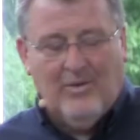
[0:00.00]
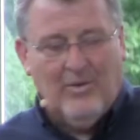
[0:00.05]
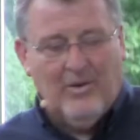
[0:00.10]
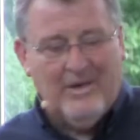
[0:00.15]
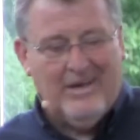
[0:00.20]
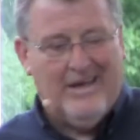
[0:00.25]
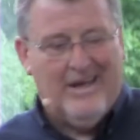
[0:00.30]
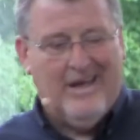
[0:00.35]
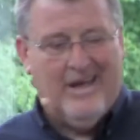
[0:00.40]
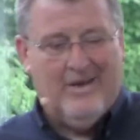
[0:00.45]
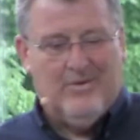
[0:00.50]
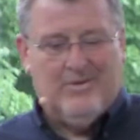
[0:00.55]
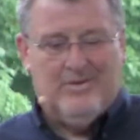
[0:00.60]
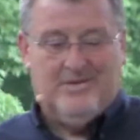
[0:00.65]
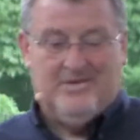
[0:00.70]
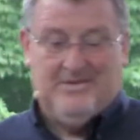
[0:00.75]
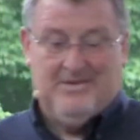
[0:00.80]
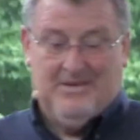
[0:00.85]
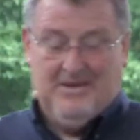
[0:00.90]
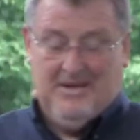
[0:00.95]
one day I
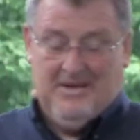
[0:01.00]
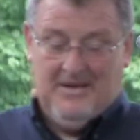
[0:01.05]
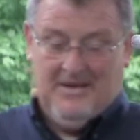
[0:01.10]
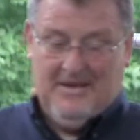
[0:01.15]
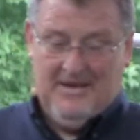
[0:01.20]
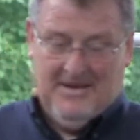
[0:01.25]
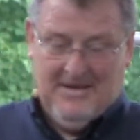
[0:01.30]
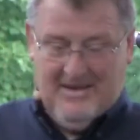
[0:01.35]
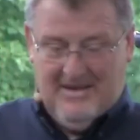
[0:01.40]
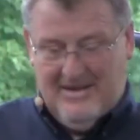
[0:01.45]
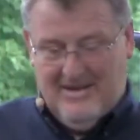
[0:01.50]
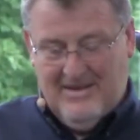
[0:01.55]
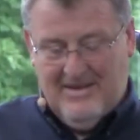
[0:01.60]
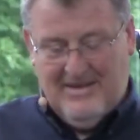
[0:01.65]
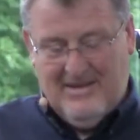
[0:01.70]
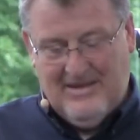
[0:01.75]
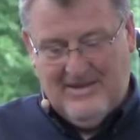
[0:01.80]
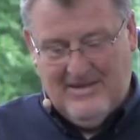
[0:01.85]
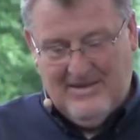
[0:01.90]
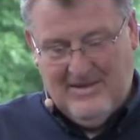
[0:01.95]
was
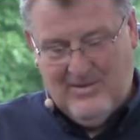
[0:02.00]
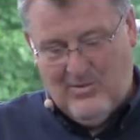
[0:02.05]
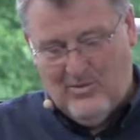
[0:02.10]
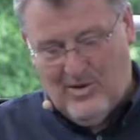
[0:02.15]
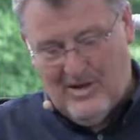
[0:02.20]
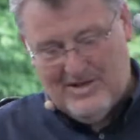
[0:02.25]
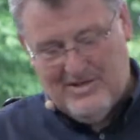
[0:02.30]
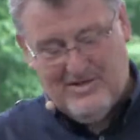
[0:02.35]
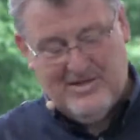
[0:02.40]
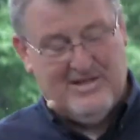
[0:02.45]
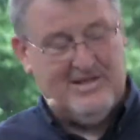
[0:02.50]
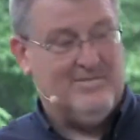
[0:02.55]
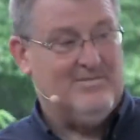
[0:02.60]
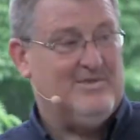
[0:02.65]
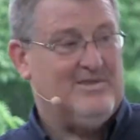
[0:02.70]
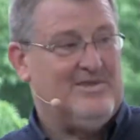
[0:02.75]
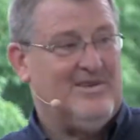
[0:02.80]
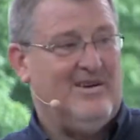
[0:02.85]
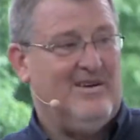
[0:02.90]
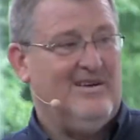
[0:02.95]
watching
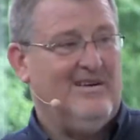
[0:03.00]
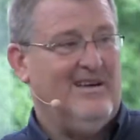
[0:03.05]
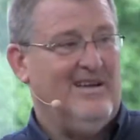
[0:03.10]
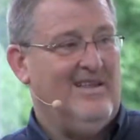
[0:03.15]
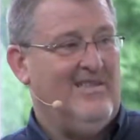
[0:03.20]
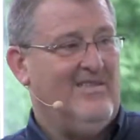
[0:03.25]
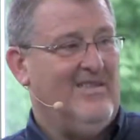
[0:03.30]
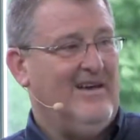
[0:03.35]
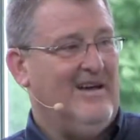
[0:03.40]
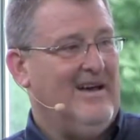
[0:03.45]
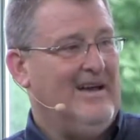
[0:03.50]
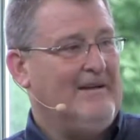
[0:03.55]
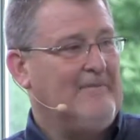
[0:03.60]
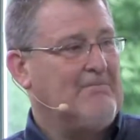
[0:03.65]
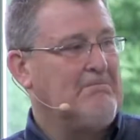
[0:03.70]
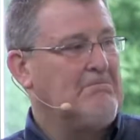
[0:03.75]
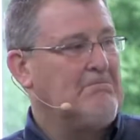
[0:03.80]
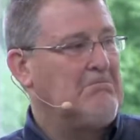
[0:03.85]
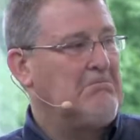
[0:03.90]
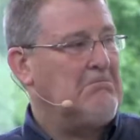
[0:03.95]
him start, and I thought,
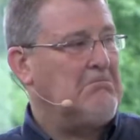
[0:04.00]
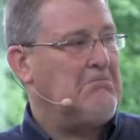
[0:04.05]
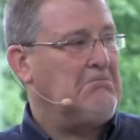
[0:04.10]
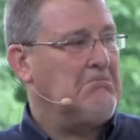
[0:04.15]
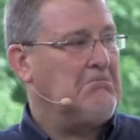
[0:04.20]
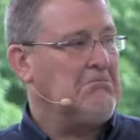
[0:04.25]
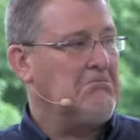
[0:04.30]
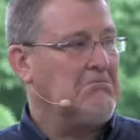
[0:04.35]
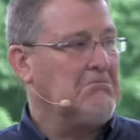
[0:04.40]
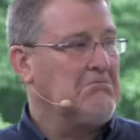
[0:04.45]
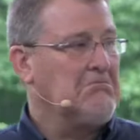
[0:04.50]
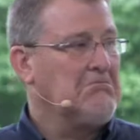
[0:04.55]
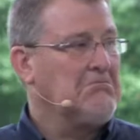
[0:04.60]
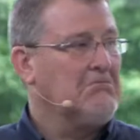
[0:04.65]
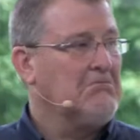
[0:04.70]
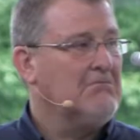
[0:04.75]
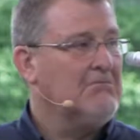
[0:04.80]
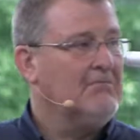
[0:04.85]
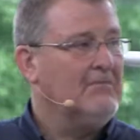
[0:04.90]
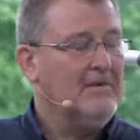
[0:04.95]

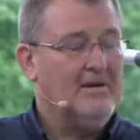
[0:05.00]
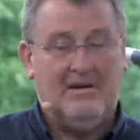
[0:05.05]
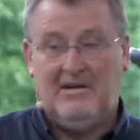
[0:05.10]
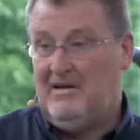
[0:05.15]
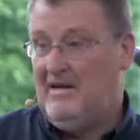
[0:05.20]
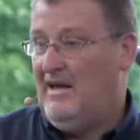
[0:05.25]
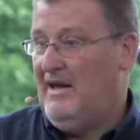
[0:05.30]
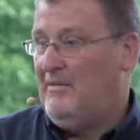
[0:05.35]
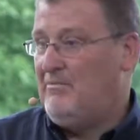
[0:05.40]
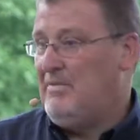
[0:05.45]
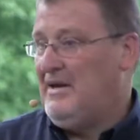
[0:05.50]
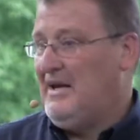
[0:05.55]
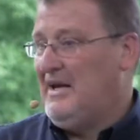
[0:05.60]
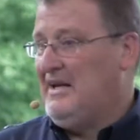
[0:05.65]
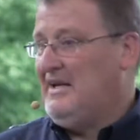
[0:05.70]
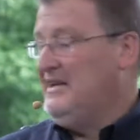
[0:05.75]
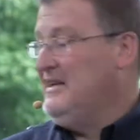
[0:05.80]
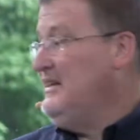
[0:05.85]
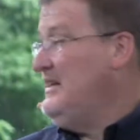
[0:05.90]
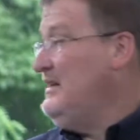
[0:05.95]
I bet
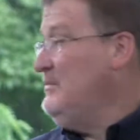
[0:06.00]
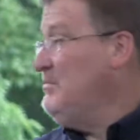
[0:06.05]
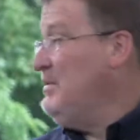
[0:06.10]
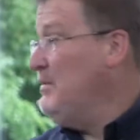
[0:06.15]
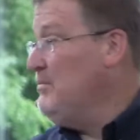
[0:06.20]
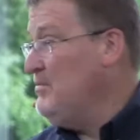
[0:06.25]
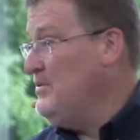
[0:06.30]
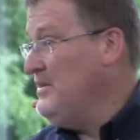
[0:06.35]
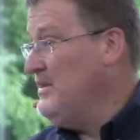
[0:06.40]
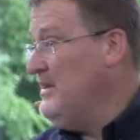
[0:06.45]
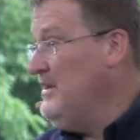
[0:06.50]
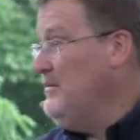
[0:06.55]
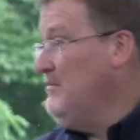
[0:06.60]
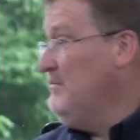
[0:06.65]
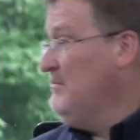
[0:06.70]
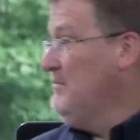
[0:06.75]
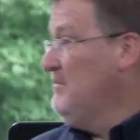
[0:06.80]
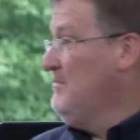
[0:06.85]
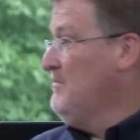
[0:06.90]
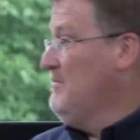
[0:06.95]
I can keep up with
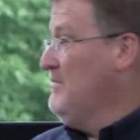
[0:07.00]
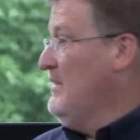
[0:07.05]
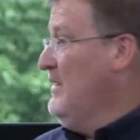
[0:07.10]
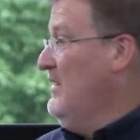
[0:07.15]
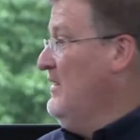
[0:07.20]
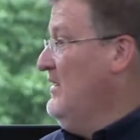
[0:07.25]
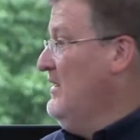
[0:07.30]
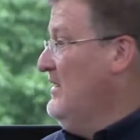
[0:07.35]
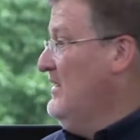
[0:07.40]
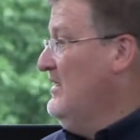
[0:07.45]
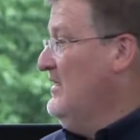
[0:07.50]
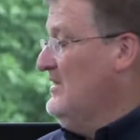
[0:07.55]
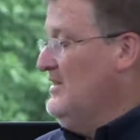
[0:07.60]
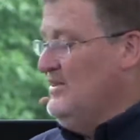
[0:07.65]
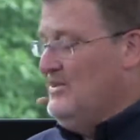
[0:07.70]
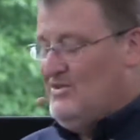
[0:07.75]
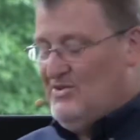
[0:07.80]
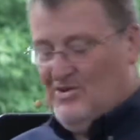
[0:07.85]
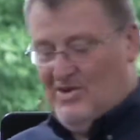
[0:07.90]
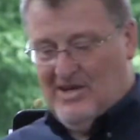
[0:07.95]
him.
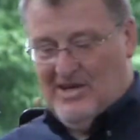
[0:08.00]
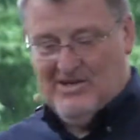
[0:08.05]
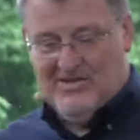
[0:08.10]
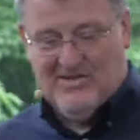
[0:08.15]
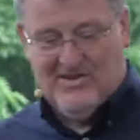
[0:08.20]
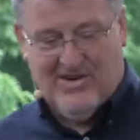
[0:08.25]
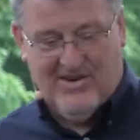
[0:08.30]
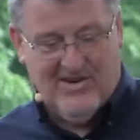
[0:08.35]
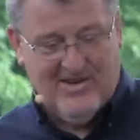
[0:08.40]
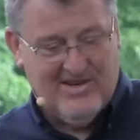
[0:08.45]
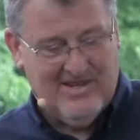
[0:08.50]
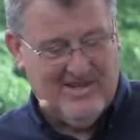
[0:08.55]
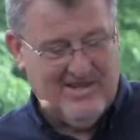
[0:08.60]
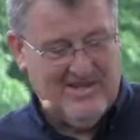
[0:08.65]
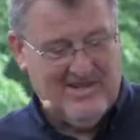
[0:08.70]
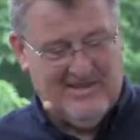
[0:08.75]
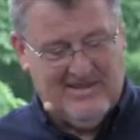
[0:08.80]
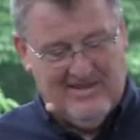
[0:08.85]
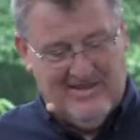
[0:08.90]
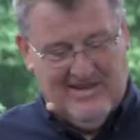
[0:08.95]
So he
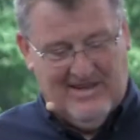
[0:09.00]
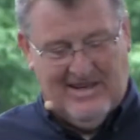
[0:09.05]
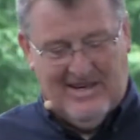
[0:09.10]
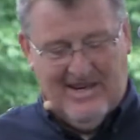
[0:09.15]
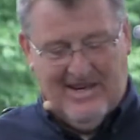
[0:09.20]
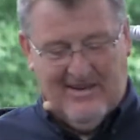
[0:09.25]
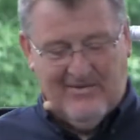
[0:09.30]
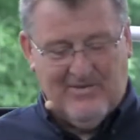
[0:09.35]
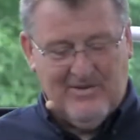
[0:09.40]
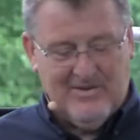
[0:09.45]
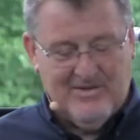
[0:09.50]
started, and he got a